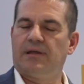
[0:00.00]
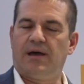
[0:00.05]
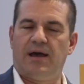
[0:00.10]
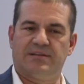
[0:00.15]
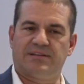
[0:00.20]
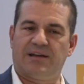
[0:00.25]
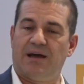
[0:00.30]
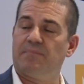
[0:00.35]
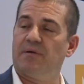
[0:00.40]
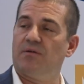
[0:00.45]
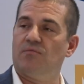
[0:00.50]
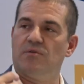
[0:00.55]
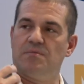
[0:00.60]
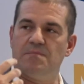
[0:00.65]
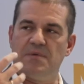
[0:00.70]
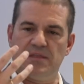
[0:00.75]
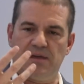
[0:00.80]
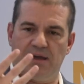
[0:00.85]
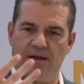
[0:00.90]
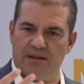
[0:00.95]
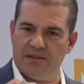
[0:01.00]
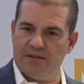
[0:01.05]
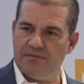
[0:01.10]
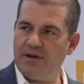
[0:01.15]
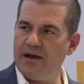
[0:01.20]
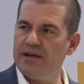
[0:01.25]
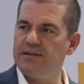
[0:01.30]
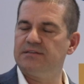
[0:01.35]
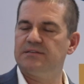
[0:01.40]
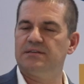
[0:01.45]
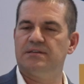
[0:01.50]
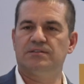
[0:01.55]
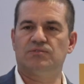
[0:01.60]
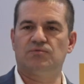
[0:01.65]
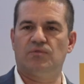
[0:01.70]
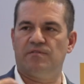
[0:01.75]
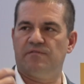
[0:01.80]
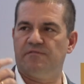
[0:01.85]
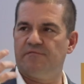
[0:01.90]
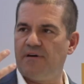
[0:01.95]
Has happened with medical devices,
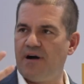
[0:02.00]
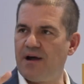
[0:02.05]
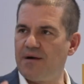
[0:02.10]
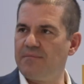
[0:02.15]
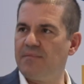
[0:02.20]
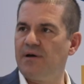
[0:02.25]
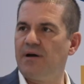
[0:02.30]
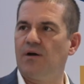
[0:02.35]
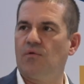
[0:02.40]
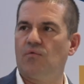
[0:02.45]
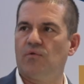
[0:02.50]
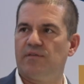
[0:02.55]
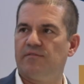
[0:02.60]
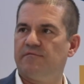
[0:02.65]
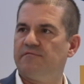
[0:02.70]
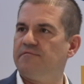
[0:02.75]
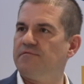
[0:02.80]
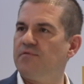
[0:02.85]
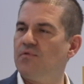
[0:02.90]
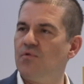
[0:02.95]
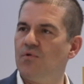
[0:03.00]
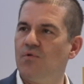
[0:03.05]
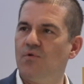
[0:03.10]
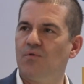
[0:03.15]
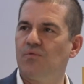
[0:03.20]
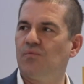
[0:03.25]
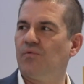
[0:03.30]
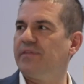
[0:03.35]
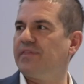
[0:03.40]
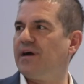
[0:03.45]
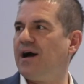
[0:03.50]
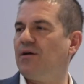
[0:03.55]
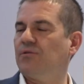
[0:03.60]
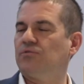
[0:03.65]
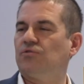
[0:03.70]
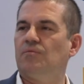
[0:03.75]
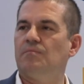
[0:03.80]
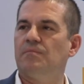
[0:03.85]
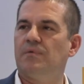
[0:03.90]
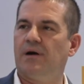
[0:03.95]
with pharma, with food, with
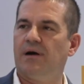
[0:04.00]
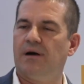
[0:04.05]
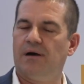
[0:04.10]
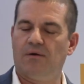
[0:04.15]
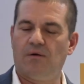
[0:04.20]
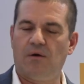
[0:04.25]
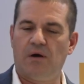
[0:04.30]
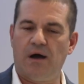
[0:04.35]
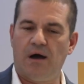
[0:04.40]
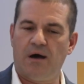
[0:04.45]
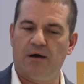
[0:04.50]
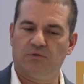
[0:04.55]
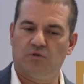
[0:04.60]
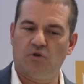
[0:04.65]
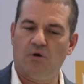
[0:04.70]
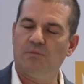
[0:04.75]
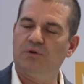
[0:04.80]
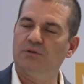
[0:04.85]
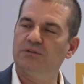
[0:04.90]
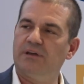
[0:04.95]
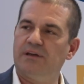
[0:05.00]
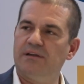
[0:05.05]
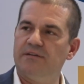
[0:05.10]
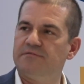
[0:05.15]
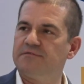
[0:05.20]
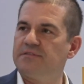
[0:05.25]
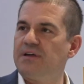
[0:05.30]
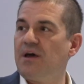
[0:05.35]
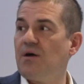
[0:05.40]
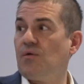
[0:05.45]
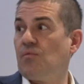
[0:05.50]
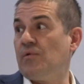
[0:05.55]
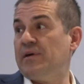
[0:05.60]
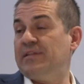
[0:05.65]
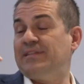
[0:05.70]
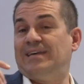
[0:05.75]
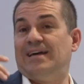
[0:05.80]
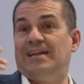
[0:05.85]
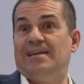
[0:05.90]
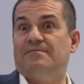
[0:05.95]
automotive,
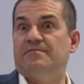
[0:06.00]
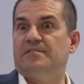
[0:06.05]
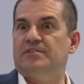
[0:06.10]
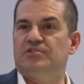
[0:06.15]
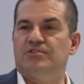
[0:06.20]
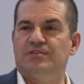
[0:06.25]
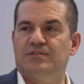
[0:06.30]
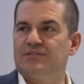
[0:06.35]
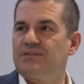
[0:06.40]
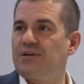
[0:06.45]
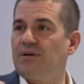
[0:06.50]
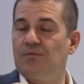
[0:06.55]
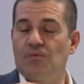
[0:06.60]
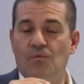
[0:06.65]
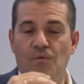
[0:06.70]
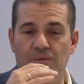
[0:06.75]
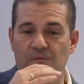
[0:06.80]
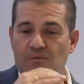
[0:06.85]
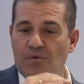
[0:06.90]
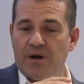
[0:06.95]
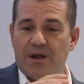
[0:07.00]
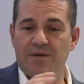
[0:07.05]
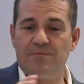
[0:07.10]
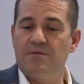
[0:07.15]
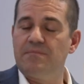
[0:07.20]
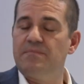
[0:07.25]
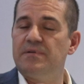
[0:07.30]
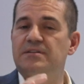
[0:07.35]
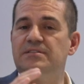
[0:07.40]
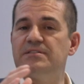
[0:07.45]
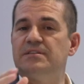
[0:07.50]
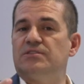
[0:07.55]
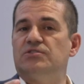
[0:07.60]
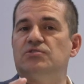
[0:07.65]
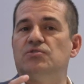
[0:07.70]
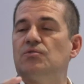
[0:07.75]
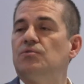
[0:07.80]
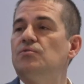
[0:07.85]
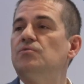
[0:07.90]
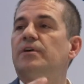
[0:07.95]
with televisions, whatever business
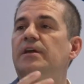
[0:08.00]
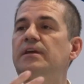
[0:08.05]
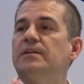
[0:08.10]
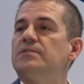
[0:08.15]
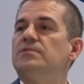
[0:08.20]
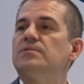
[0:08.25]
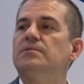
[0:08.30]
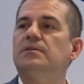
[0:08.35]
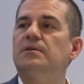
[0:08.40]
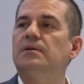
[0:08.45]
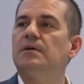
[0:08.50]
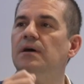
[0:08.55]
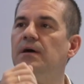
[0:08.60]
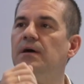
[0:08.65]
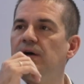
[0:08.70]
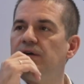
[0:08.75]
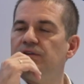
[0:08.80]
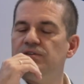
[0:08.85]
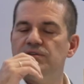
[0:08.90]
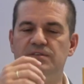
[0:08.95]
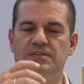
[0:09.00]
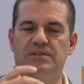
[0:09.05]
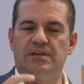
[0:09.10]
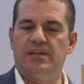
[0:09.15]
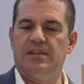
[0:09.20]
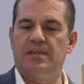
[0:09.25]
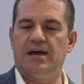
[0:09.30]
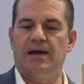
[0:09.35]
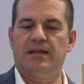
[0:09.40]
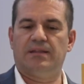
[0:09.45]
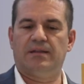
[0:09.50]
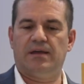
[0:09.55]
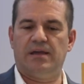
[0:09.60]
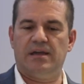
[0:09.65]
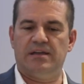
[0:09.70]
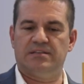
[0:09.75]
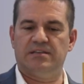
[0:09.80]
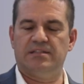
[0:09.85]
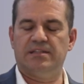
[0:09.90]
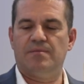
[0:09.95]
you look into, you see that
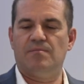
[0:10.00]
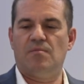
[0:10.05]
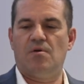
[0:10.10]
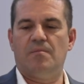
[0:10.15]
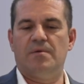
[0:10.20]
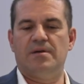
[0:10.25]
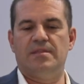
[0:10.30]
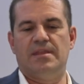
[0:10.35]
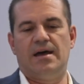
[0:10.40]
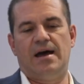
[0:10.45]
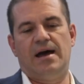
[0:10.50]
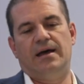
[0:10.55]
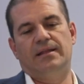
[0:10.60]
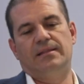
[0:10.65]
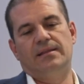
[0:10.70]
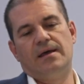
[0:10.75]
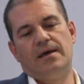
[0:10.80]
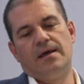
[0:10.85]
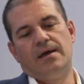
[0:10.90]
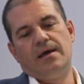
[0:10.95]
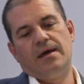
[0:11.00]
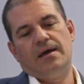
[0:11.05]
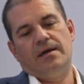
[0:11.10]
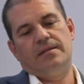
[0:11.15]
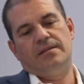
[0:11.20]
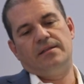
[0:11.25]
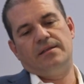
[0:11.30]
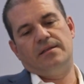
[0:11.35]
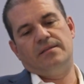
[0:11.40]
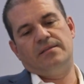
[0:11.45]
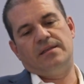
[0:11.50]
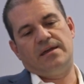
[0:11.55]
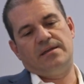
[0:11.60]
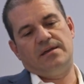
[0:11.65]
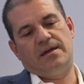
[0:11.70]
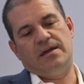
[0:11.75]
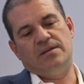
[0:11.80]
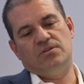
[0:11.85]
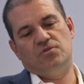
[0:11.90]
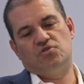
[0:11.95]
it's in the moment that
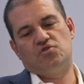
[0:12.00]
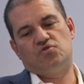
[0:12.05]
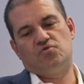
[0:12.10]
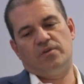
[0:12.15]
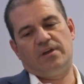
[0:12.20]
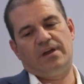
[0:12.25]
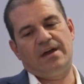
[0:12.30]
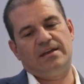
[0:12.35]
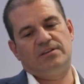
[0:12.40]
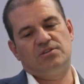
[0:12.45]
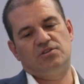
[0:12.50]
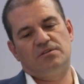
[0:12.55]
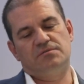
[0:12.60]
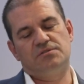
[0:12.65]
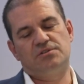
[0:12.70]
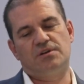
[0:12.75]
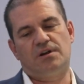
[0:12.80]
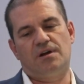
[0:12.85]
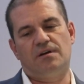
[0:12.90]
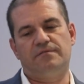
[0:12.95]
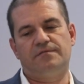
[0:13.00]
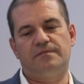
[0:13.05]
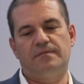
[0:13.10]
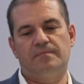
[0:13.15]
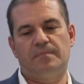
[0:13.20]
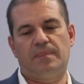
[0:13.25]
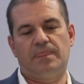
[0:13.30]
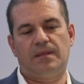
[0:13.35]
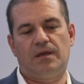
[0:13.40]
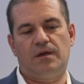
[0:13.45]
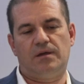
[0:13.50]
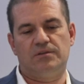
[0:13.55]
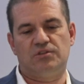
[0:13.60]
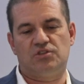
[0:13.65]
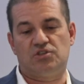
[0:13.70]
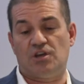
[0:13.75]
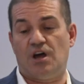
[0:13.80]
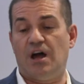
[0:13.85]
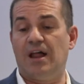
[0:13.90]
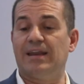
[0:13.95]
the industry gets some sort of
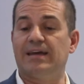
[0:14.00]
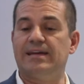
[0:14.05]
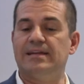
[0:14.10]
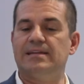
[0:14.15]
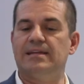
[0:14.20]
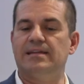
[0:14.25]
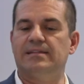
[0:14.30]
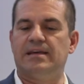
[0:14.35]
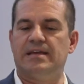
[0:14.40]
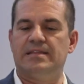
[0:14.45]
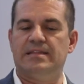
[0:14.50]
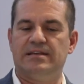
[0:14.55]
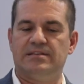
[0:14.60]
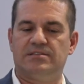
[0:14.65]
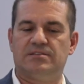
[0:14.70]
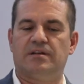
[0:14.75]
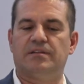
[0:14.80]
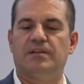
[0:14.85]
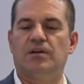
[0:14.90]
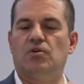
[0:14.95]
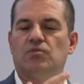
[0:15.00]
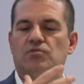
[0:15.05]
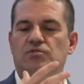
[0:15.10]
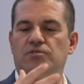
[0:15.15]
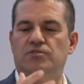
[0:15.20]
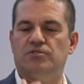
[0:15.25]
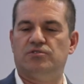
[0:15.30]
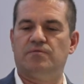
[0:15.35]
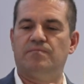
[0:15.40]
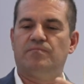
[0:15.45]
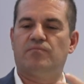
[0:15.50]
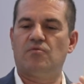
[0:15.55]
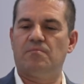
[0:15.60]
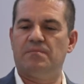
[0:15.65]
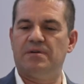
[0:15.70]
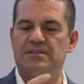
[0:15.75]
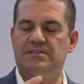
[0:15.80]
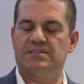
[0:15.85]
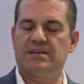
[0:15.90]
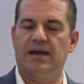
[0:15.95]
solid, that they start the continuous
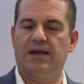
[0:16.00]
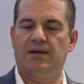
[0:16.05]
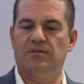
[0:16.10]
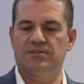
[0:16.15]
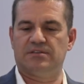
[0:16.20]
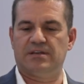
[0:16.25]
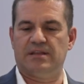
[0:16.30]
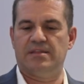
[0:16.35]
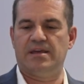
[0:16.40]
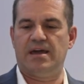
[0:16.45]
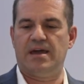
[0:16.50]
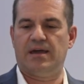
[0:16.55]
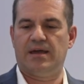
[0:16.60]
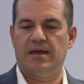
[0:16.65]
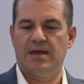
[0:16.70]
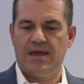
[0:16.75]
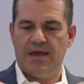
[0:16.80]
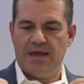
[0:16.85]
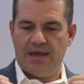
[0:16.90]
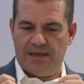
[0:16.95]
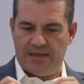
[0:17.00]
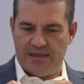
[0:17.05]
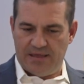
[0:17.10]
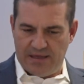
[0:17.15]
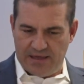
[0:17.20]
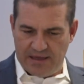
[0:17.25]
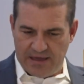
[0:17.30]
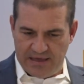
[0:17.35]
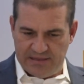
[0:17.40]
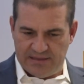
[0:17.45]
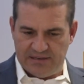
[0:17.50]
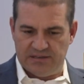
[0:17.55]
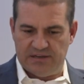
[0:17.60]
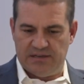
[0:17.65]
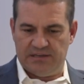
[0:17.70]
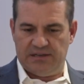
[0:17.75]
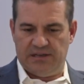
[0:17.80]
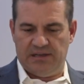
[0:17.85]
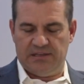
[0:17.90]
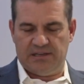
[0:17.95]
improvement cycles, and then
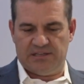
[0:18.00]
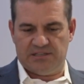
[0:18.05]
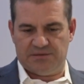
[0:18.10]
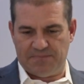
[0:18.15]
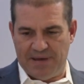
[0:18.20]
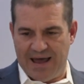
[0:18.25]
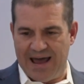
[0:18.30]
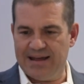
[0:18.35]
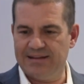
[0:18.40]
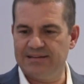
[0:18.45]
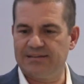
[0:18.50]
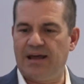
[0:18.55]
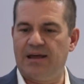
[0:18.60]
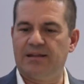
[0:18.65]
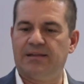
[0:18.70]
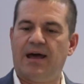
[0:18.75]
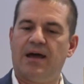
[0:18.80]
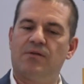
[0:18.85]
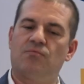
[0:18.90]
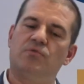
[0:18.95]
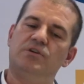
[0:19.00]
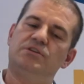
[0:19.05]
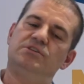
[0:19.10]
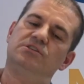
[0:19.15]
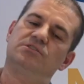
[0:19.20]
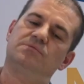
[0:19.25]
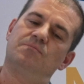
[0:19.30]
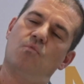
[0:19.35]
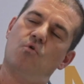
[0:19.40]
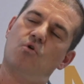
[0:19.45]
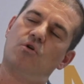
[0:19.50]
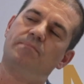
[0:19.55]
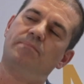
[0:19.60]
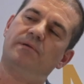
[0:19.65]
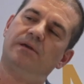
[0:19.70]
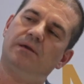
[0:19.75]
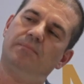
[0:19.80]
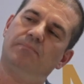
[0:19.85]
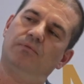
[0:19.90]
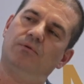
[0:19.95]
it expands and reaches more
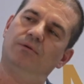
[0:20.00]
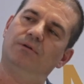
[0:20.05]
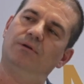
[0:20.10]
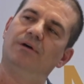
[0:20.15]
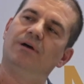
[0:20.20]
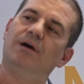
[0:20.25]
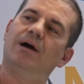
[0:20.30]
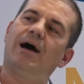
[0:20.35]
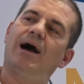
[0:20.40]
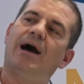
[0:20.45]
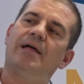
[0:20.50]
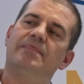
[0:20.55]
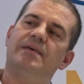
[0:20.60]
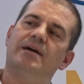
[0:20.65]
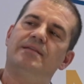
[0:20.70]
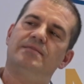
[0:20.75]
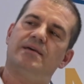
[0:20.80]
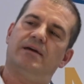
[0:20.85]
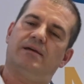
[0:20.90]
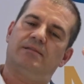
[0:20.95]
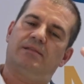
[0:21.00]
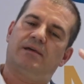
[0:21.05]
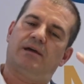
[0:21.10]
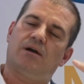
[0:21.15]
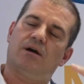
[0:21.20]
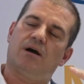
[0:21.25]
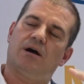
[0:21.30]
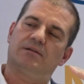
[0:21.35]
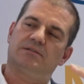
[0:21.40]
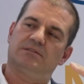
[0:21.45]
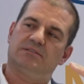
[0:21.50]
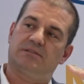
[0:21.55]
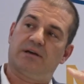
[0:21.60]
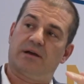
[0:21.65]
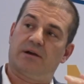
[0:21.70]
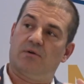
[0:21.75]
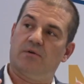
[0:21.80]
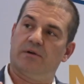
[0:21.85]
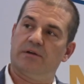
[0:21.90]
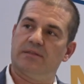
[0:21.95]
people, and then the costs
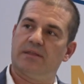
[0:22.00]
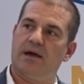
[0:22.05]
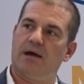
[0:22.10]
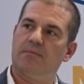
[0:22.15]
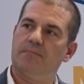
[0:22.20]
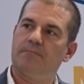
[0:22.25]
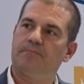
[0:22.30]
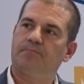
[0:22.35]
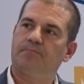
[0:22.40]
start going down.